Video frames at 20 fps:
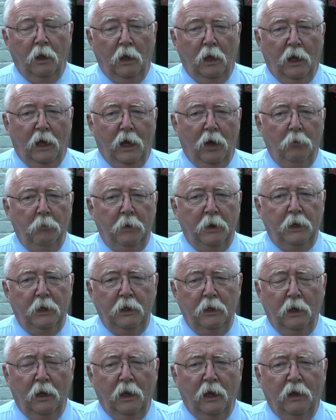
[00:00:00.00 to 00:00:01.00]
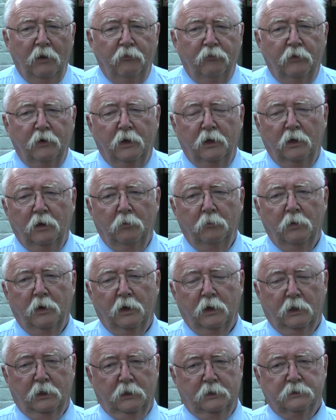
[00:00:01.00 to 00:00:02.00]
How many African
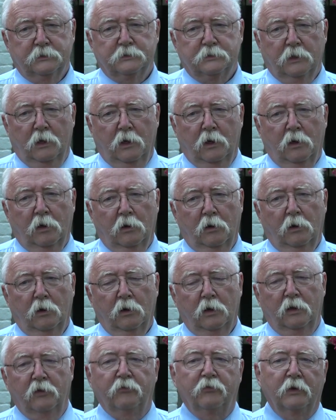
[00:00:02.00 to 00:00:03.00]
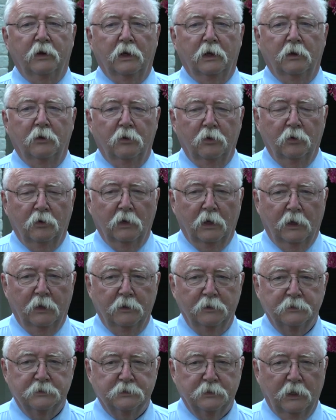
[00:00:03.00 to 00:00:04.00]
Americans are living in the
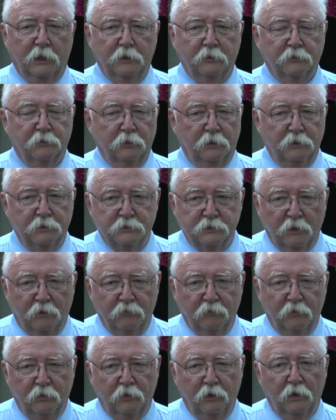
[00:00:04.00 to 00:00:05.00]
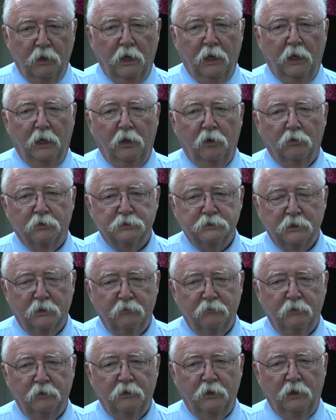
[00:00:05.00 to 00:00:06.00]
United States in 1780 or
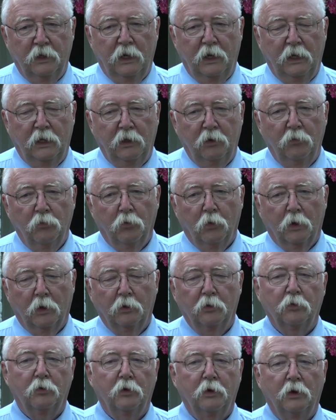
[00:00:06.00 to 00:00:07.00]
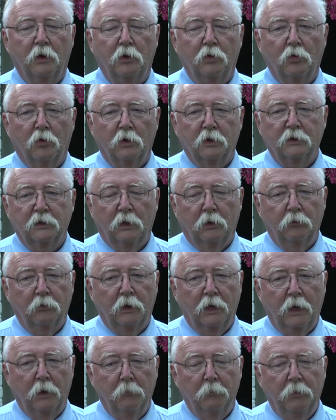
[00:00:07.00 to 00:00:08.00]
1781 during the Yorktown
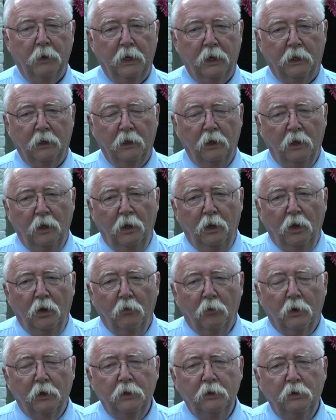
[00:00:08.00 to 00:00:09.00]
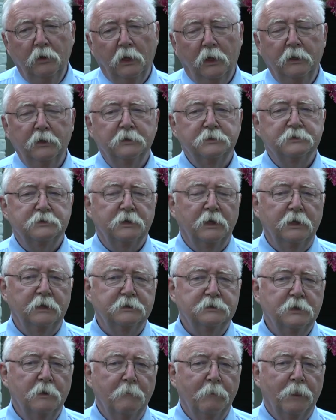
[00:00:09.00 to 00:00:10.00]
campaign? Well, in the United
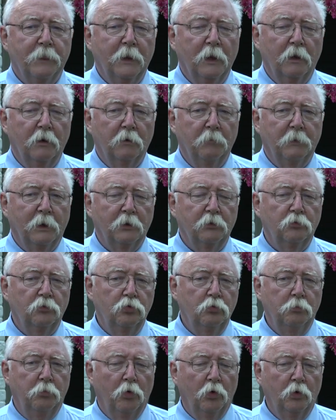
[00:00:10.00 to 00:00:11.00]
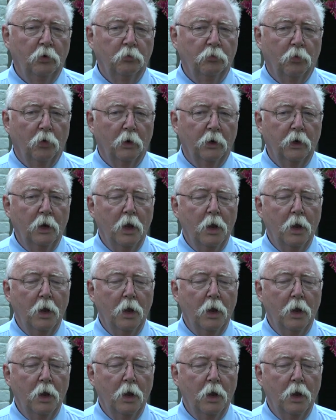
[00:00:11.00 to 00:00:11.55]
States, there are about 2.1